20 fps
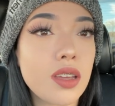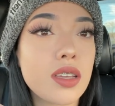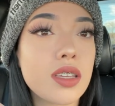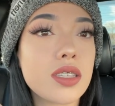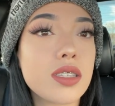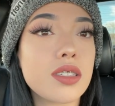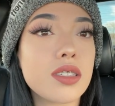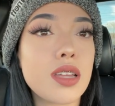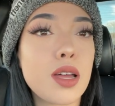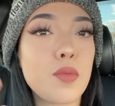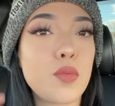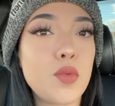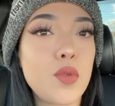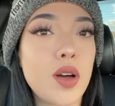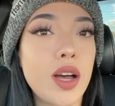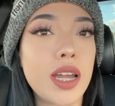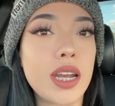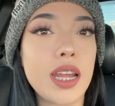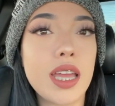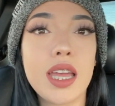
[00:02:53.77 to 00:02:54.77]
step
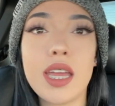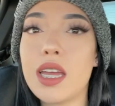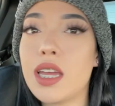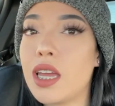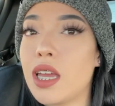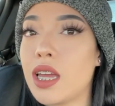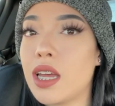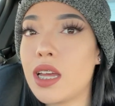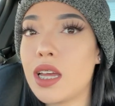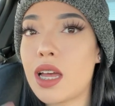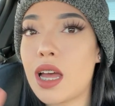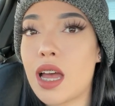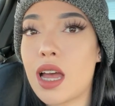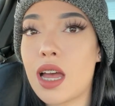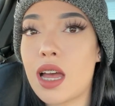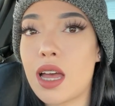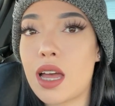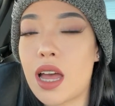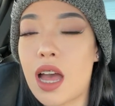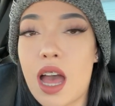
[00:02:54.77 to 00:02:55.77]
one,
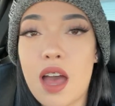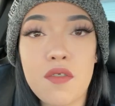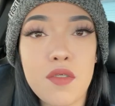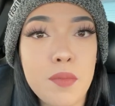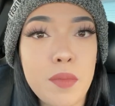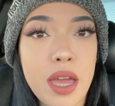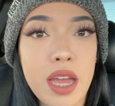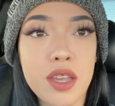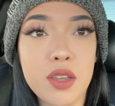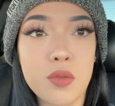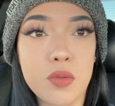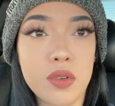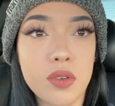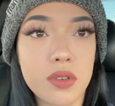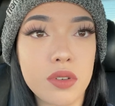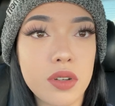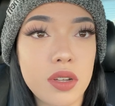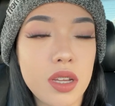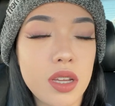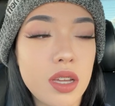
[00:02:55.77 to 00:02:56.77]
have a manual.
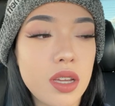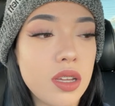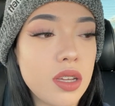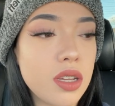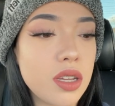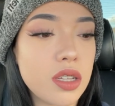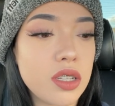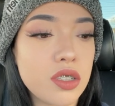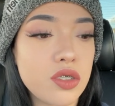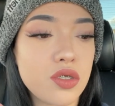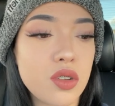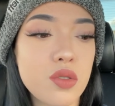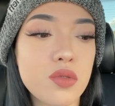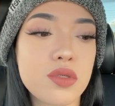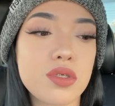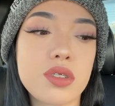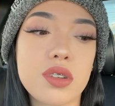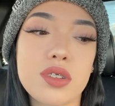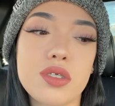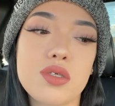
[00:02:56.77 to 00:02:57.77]
Don't
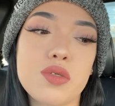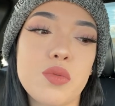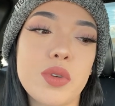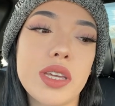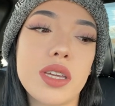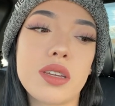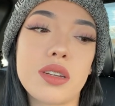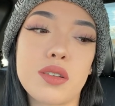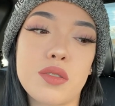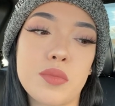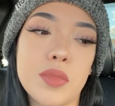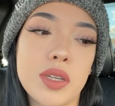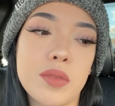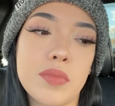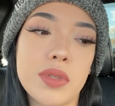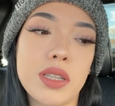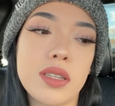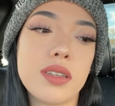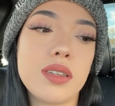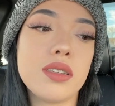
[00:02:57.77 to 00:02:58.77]
start squeaking on me,
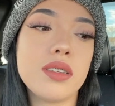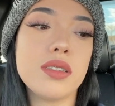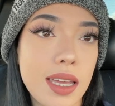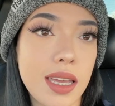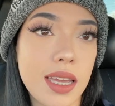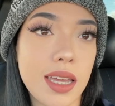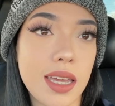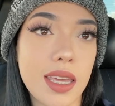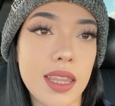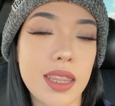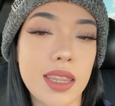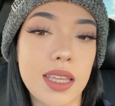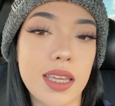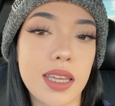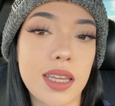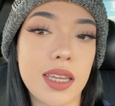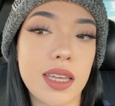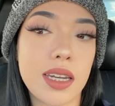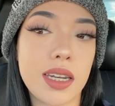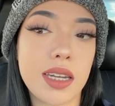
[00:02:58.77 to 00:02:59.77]
please. And
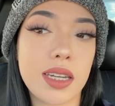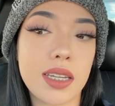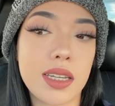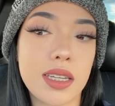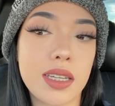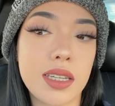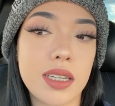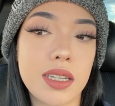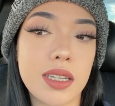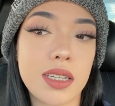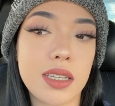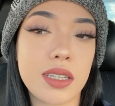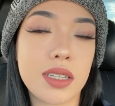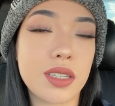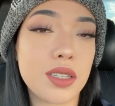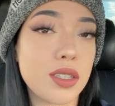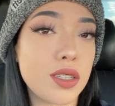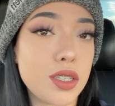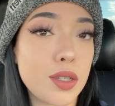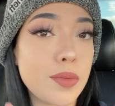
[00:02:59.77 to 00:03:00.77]
then
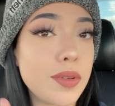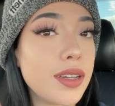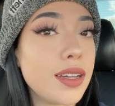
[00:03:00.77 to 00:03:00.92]
you should be